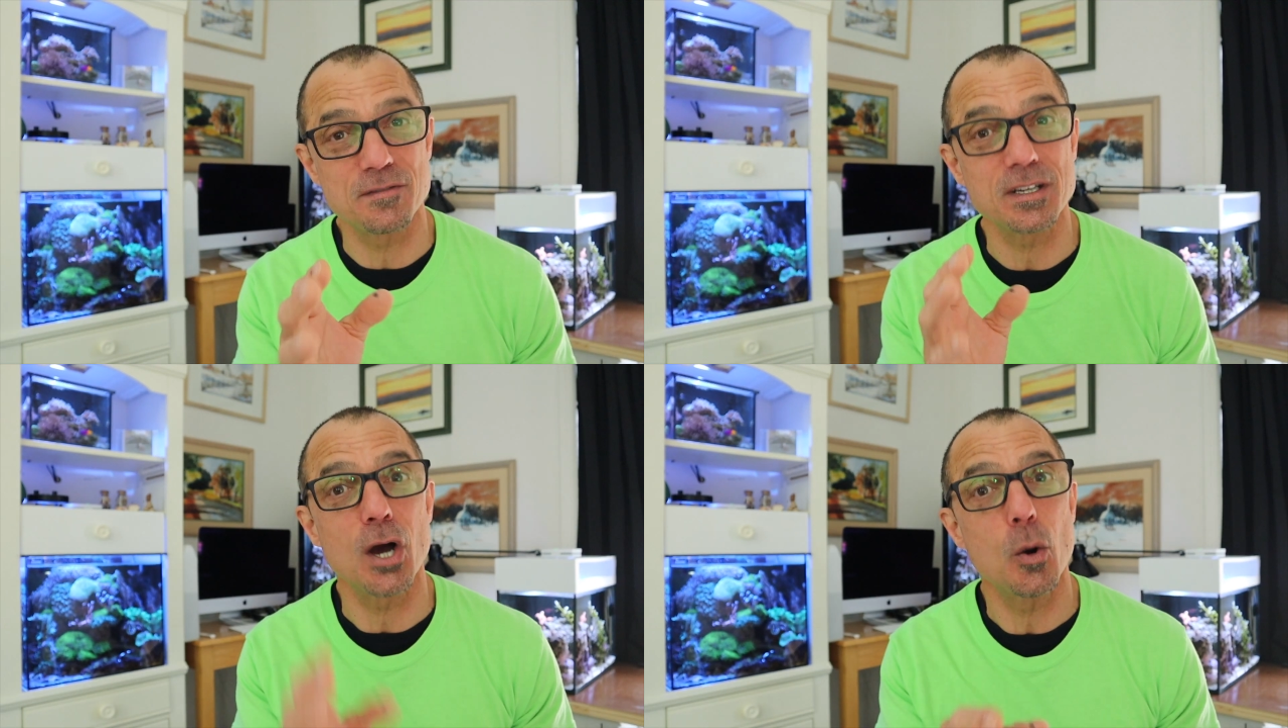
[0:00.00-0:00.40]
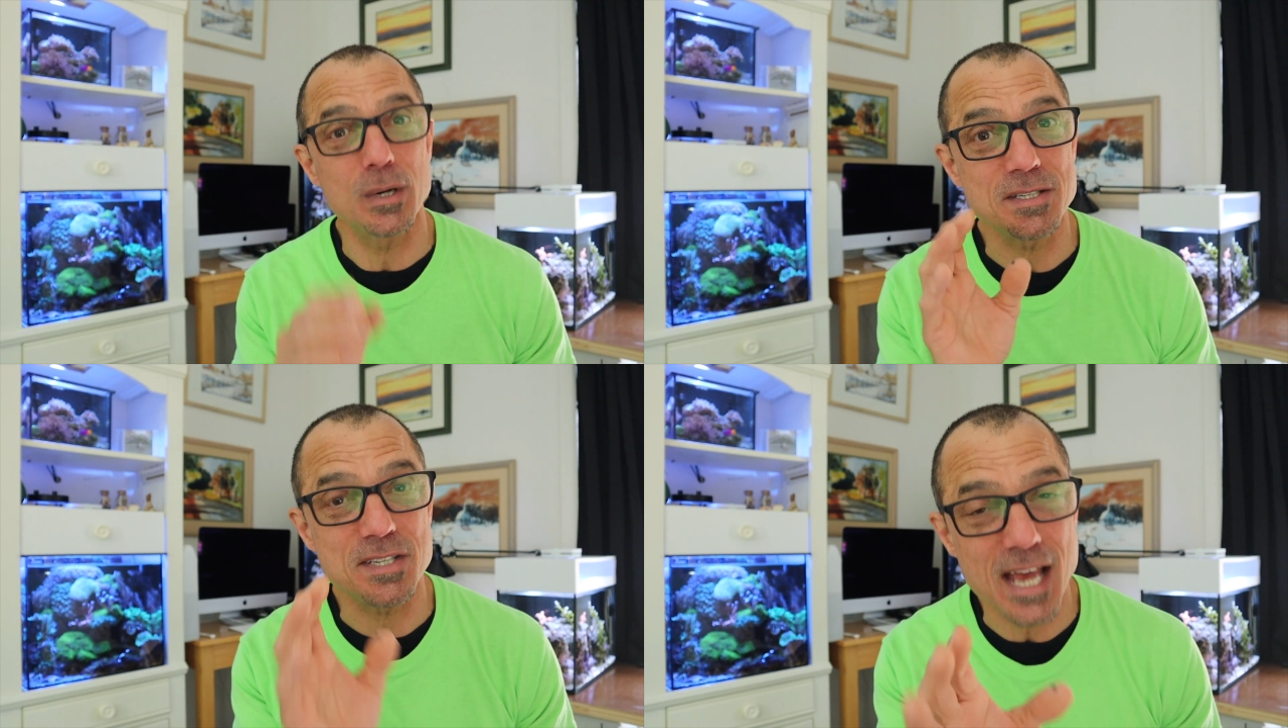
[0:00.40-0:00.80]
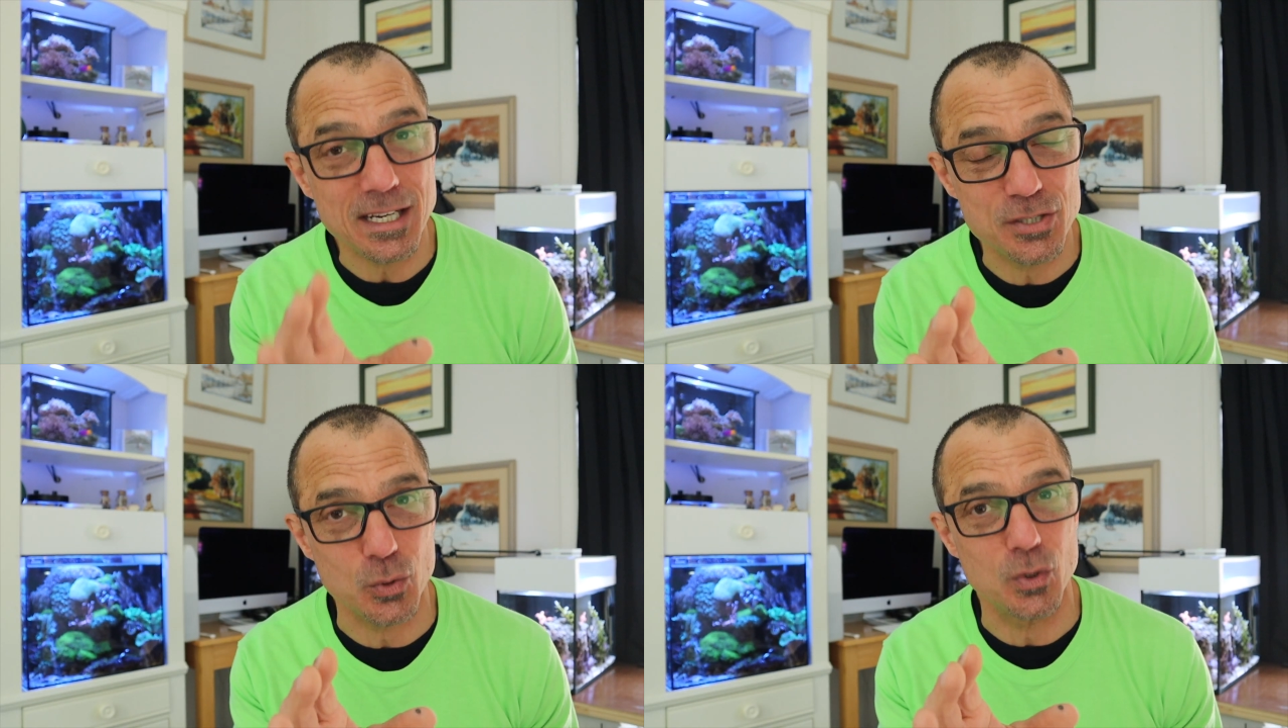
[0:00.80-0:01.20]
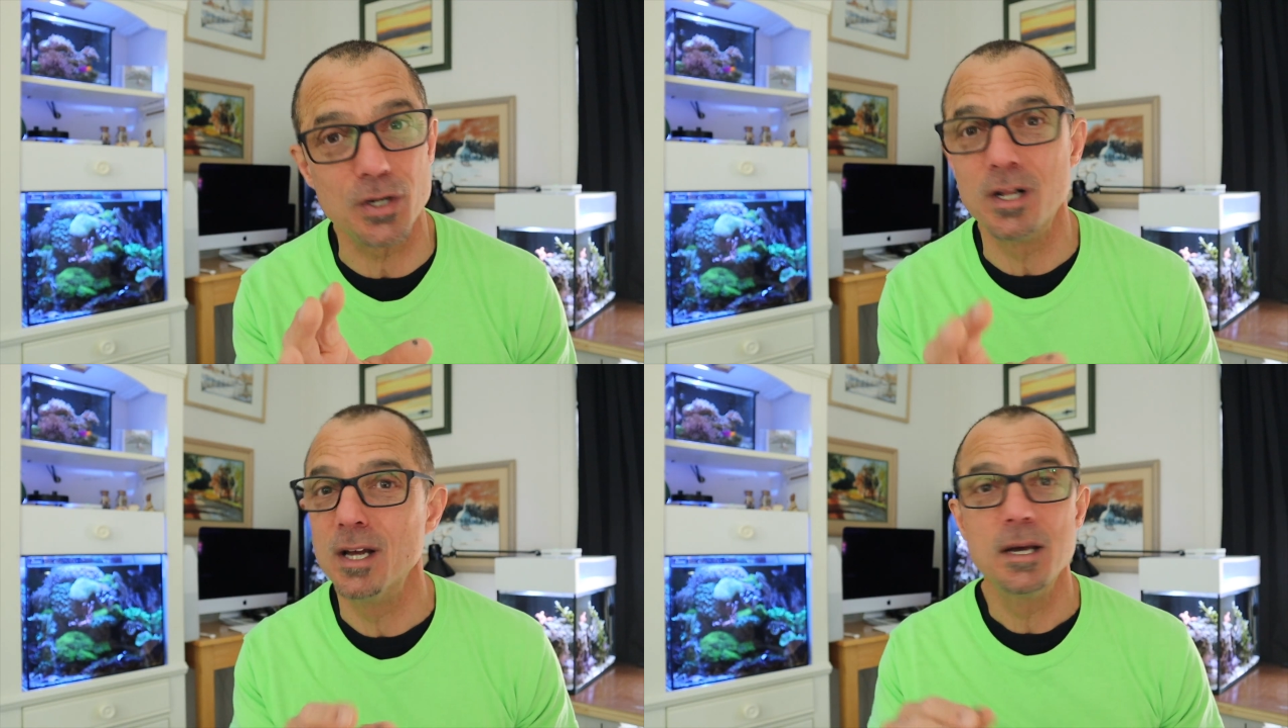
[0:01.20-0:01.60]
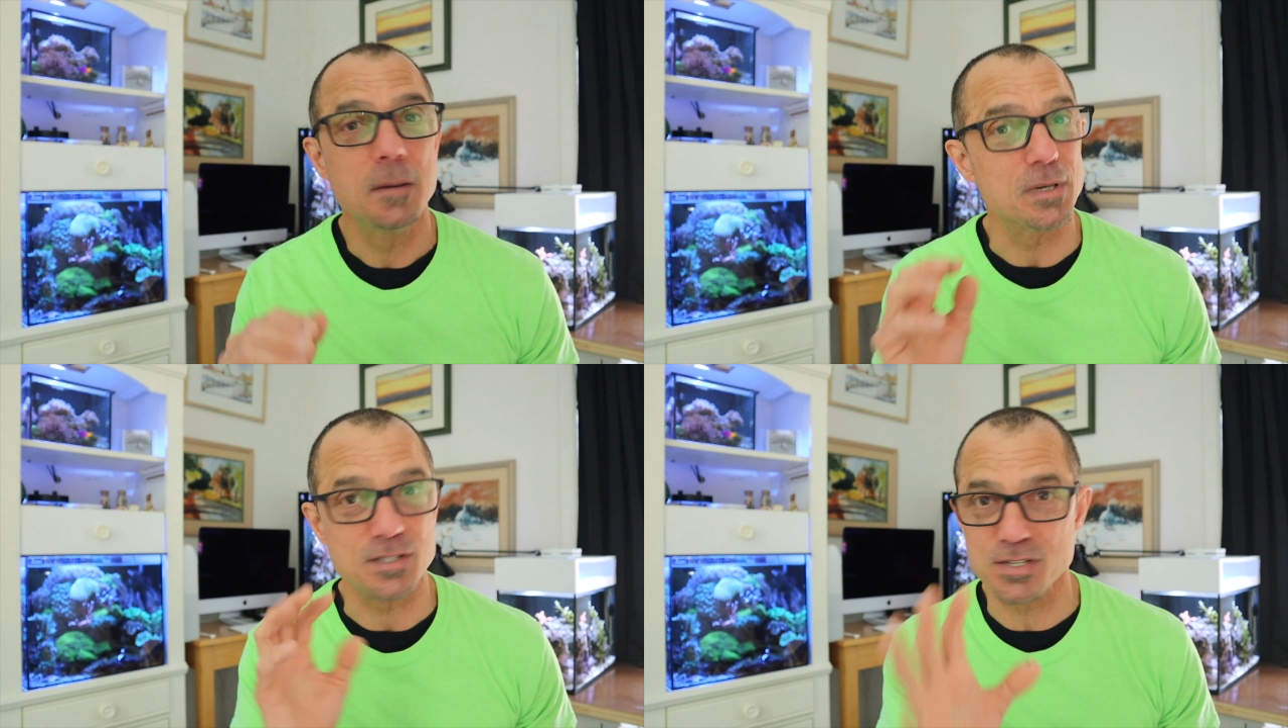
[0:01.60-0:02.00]
of it going sexual.
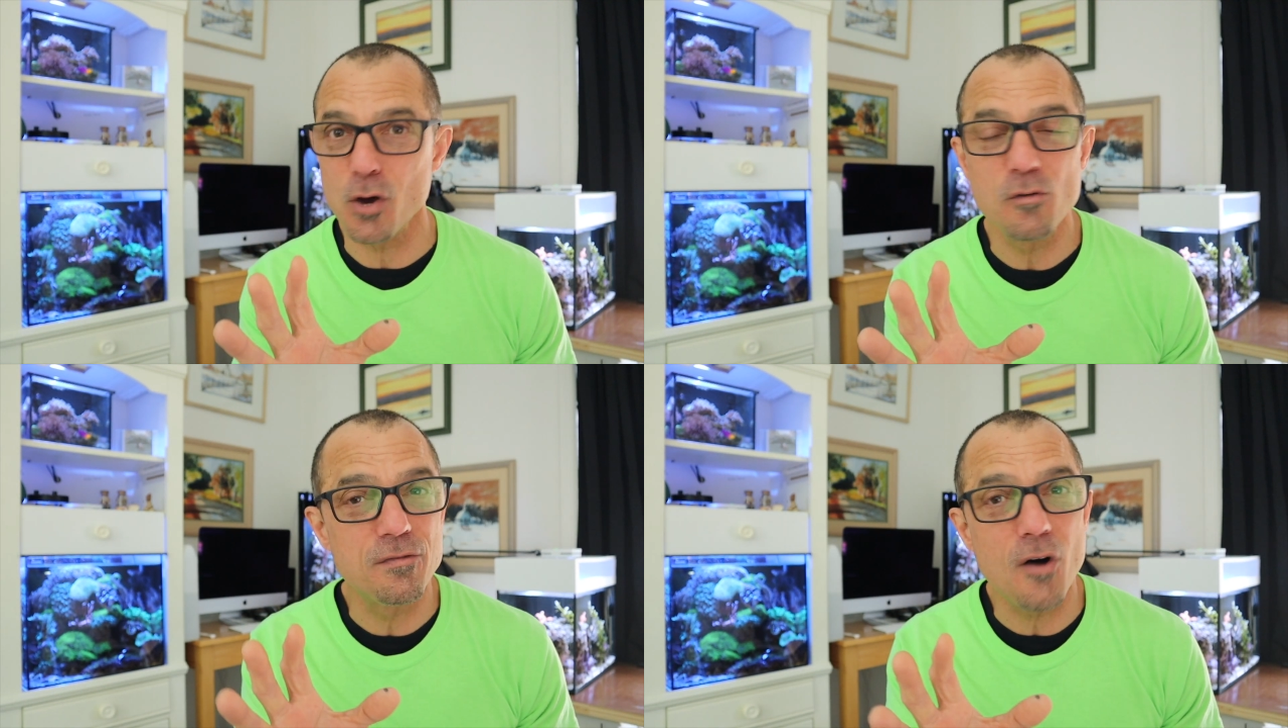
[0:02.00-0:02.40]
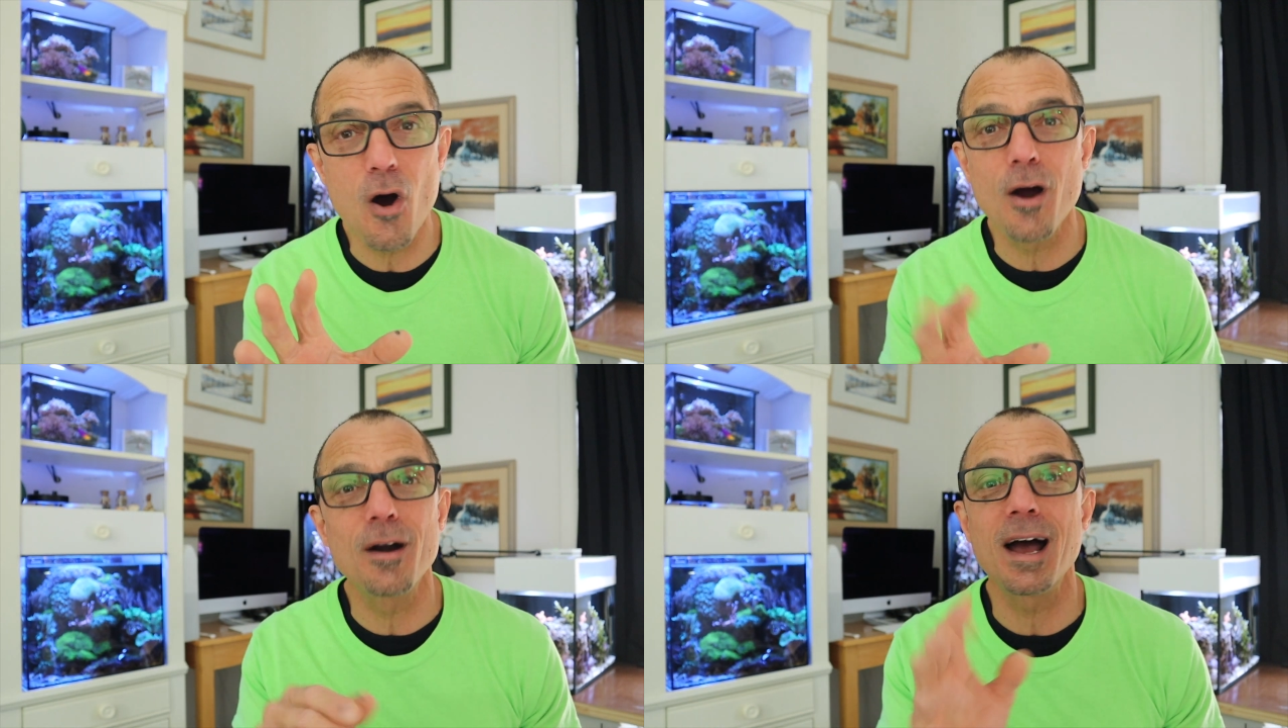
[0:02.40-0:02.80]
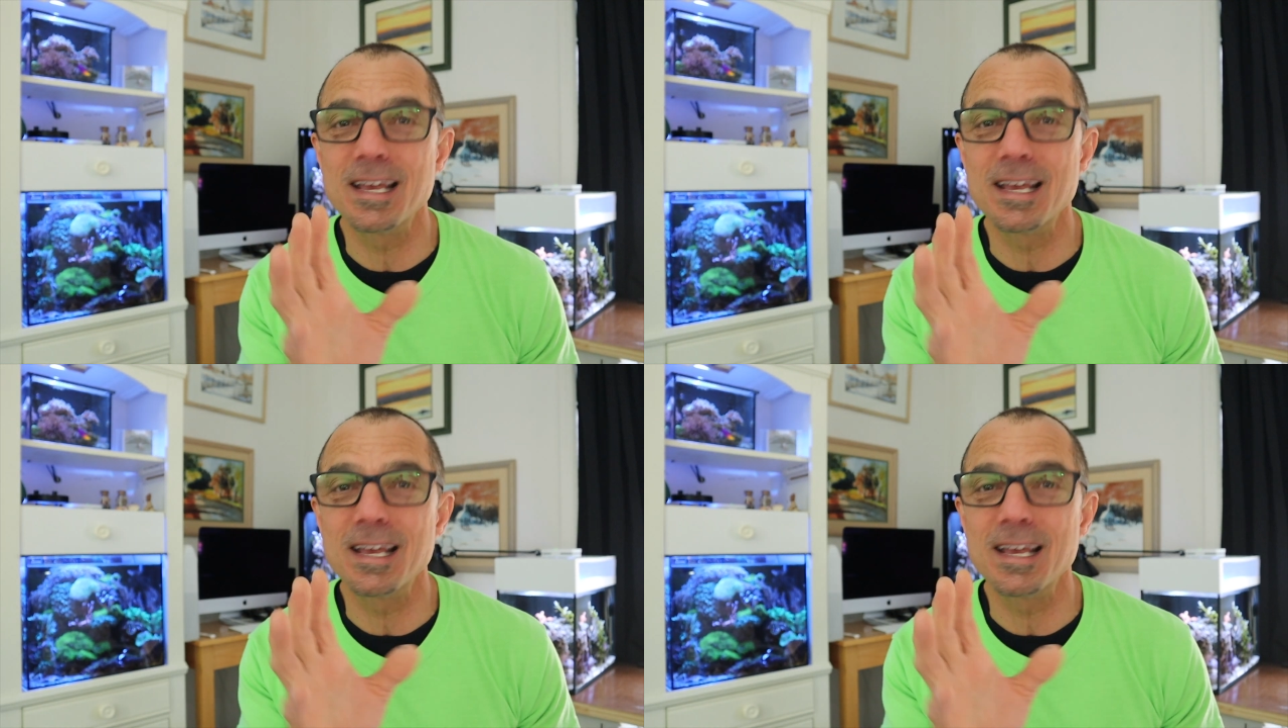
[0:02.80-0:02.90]
But so far,